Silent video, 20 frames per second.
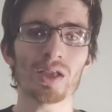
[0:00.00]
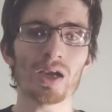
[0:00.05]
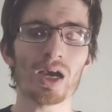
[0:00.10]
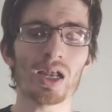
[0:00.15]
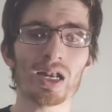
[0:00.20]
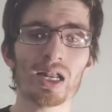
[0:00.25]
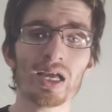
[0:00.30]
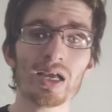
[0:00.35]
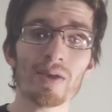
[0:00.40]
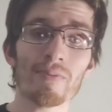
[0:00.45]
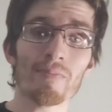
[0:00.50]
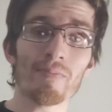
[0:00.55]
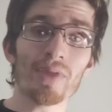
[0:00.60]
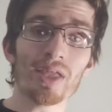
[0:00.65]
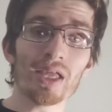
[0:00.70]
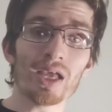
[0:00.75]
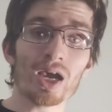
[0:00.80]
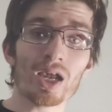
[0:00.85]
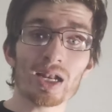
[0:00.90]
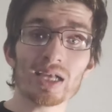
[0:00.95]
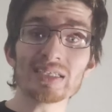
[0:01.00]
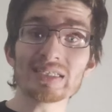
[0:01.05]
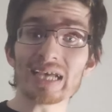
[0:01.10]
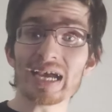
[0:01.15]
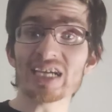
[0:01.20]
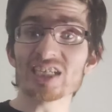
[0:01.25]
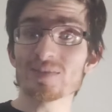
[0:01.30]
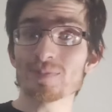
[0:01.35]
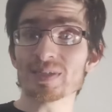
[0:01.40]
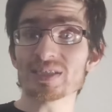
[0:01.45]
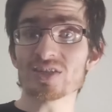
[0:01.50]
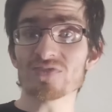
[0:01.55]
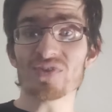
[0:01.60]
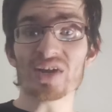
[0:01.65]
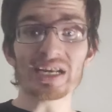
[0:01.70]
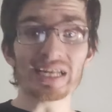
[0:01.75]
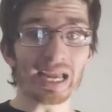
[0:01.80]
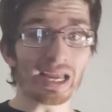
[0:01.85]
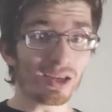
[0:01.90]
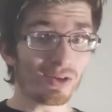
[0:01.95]
Unless I
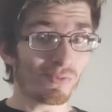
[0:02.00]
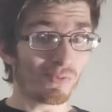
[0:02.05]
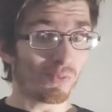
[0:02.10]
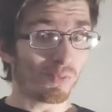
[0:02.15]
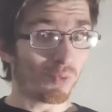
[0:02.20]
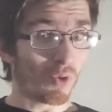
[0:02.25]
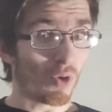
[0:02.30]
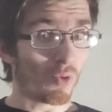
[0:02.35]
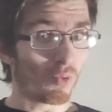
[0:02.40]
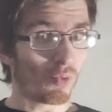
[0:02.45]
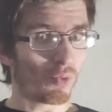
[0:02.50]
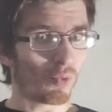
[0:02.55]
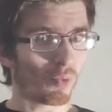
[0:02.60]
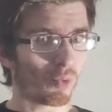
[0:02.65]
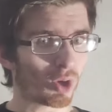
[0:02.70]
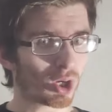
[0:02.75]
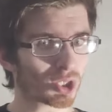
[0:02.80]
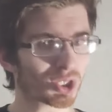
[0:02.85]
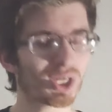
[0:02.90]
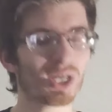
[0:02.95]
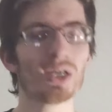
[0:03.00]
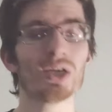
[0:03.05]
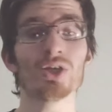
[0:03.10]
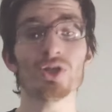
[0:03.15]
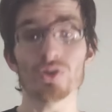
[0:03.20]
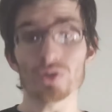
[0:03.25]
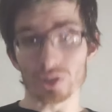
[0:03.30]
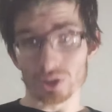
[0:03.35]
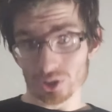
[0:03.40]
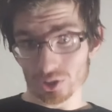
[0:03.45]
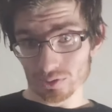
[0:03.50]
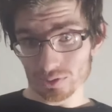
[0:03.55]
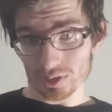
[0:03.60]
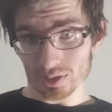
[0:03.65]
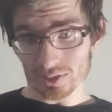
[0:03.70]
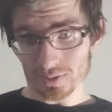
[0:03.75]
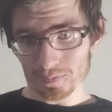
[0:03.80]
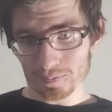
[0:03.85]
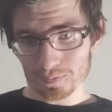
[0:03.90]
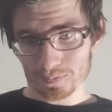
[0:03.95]
specify that it won't work, you can use
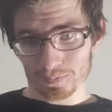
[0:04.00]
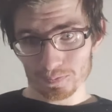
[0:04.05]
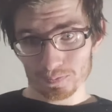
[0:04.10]
it.